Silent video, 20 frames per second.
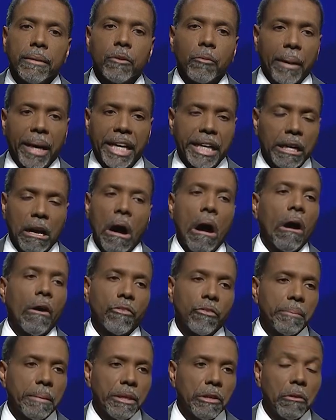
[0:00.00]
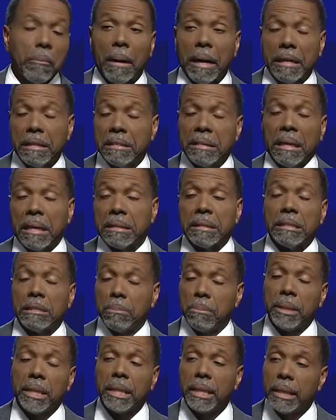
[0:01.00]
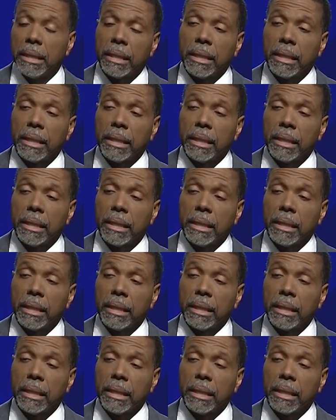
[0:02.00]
Nobody calls me. Nobody texts me.